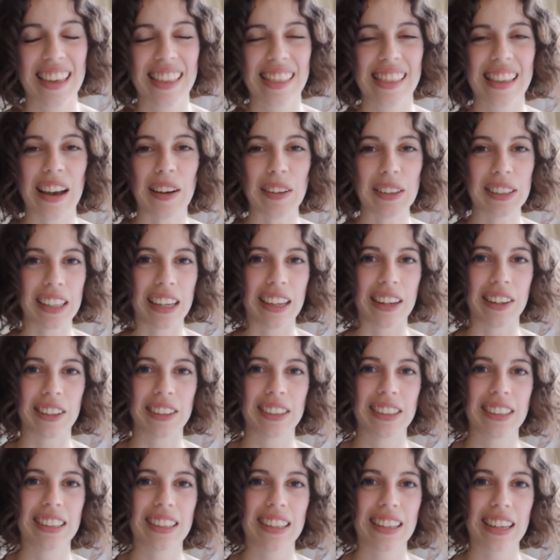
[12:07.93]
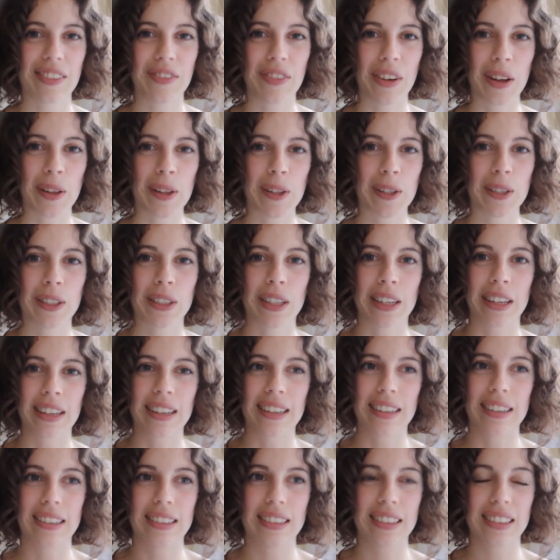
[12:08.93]
The Outsiders follows
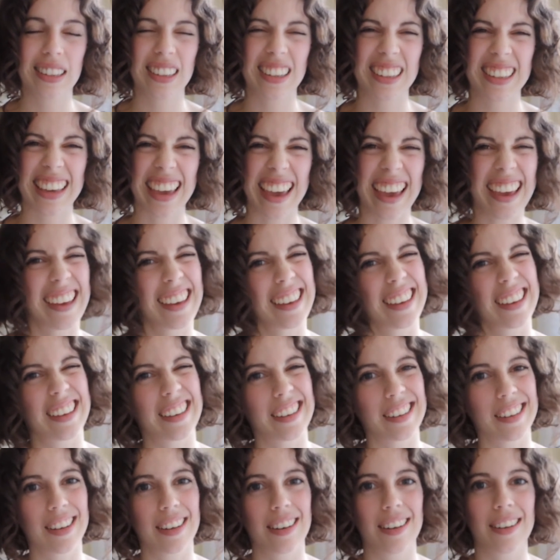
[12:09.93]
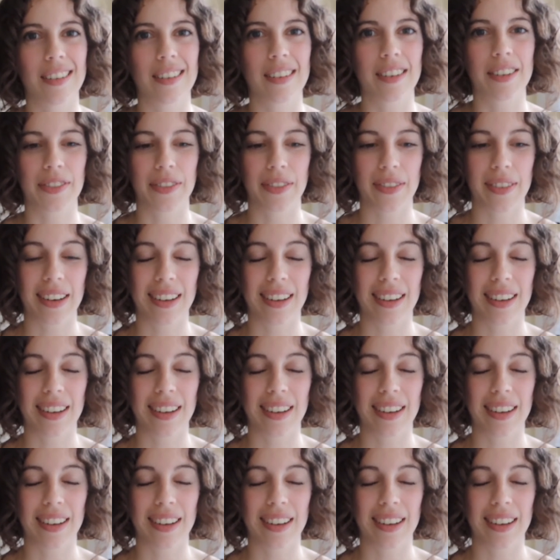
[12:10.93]
a gang of